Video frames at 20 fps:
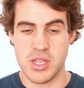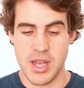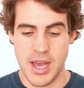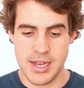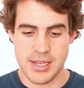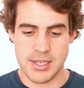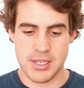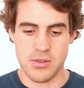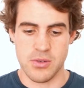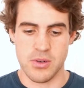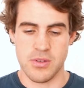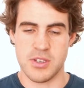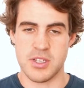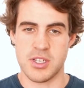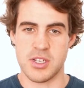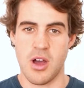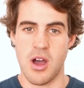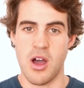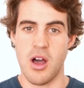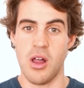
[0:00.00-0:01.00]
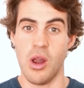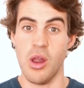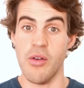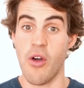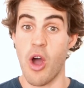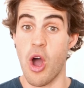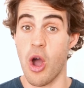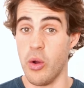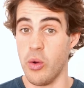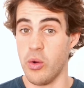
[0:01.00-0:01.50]
that sort of style of
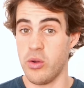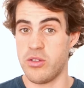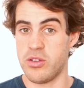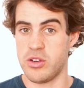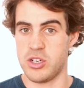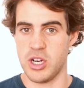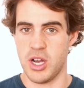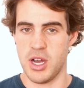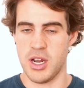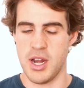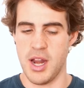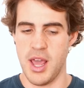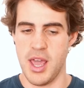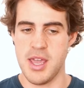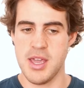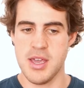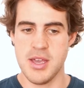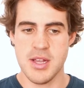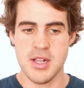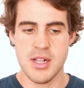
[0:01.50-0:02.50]
oaked Chardonnay